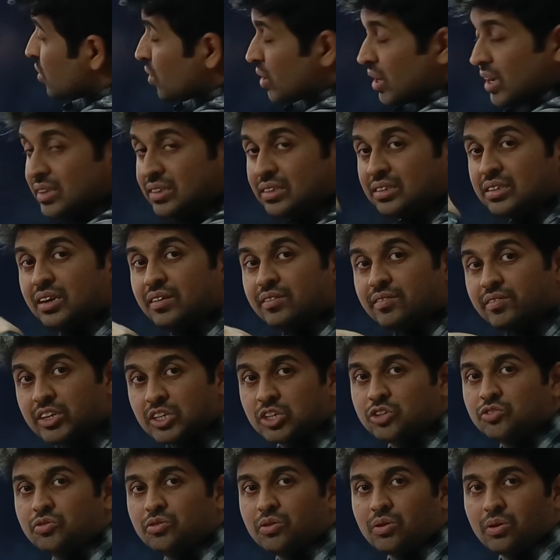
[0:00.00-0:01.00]
you can see
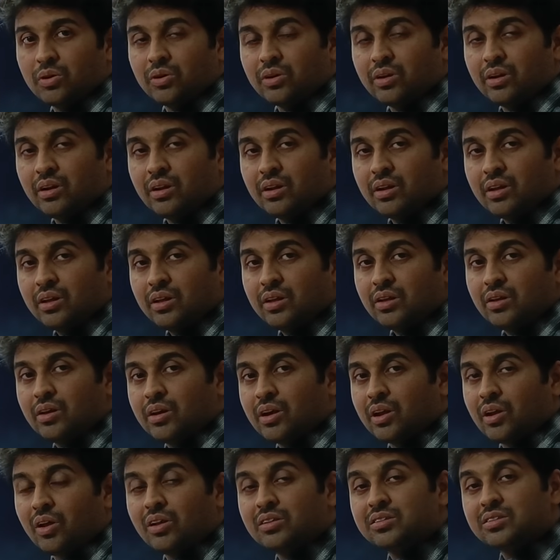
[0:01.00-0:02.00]
which 4.
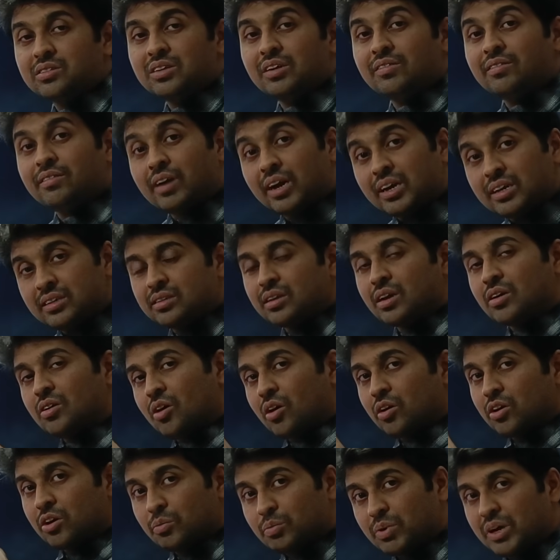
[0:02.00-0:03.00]
You can also see why zinc
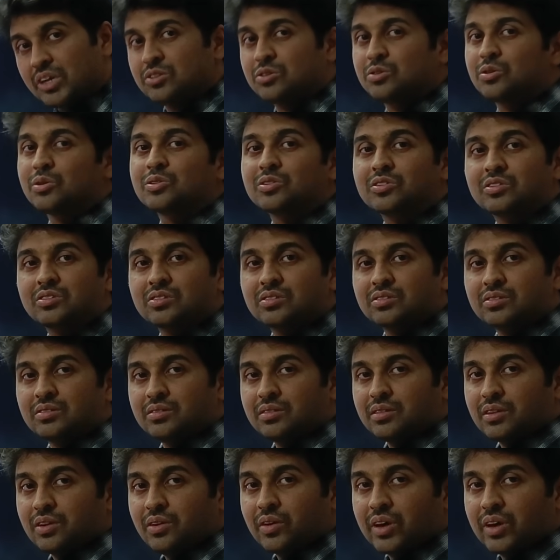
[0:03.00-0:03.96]
occupies those.